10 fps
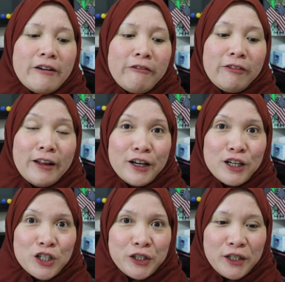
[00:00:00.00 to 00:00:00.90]

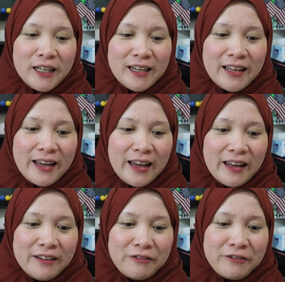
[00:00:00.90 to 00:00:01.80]
flush you can
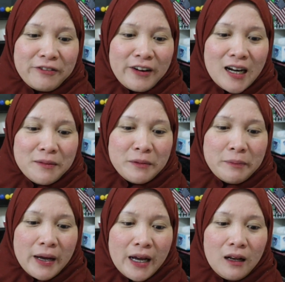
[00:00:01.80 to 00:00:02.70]
get from a
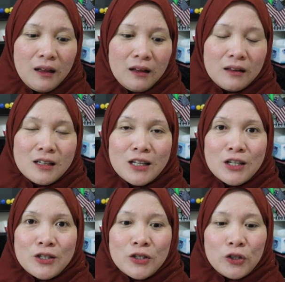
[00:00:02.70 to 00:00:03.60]
bottle.
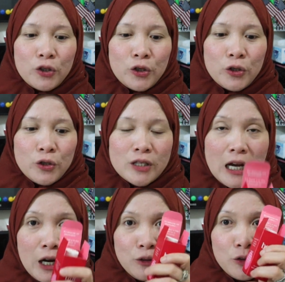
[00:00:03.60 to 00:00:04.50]
So to use,
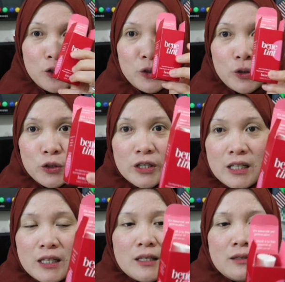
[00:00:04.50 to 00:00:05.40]
how to use
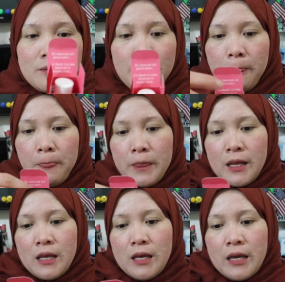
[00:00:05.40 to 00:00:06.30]
this
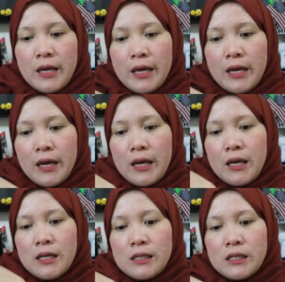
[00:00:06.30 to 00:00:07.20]

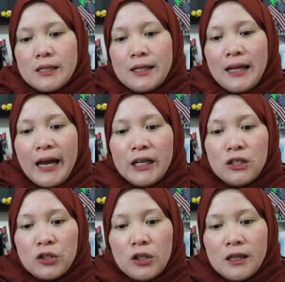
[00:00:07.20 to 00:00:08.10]
is glide
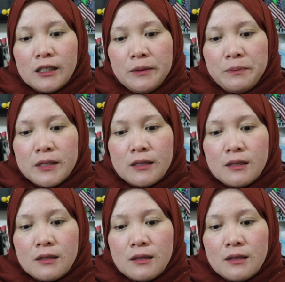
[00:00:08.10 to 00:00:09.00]
into lips,
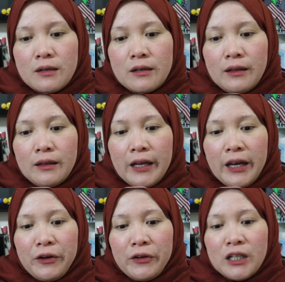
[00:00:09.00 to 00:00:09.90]

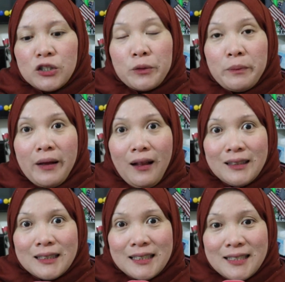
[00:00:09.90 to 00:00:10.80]
layering to
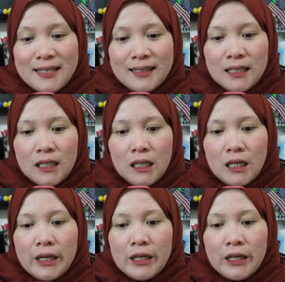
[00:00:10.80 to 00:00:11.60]
build intensity,